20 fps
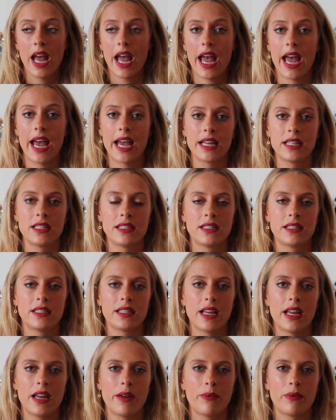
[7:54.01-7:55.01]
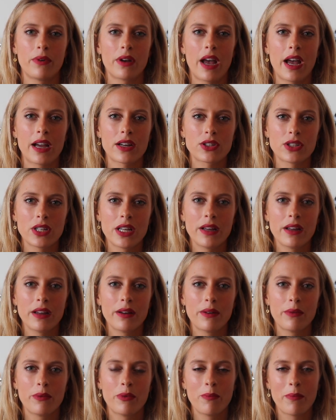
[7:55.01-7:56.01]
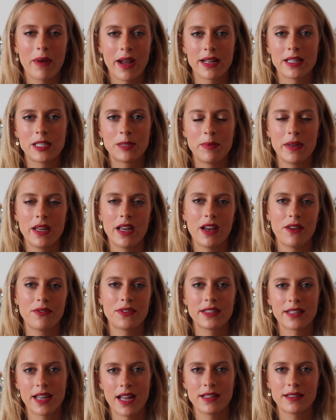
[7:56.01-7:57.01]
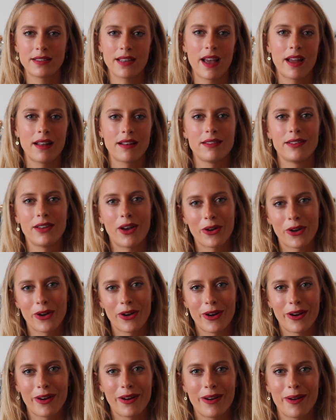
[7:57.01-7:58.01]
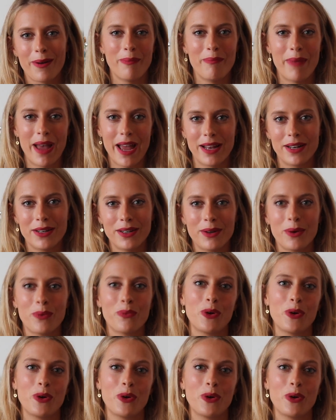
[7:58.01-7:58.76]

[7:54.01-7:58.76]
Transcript: and it actually reminds me of scents that younger men